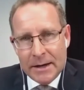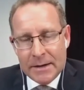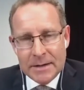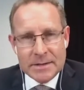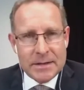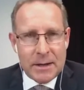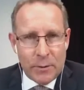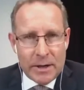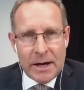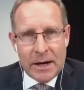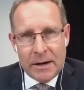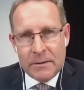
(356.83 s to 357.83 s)
is that we
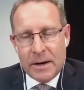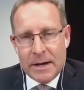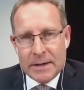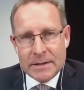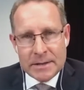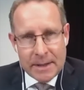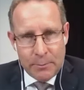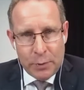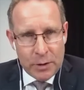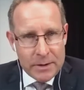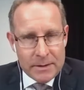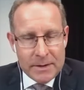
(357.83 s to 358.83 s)
are, at some
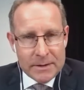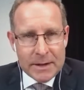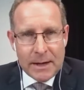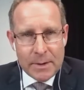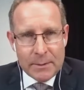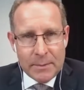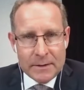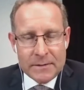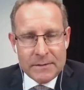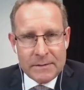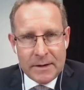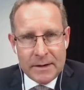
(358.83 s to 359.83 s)
point in the coming
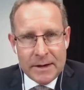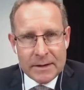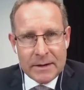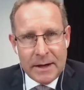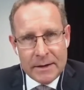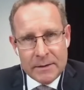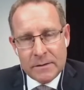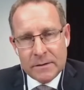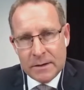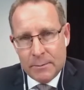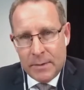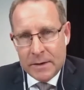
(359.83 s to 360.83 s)
months, going to
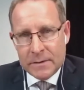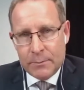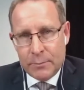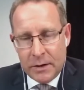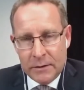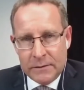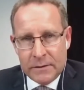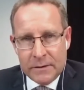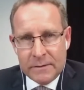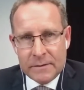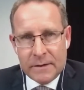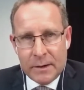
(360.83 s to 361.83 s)
commence a
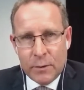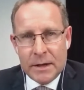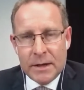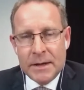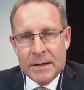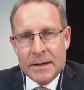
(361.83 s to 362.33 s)
process where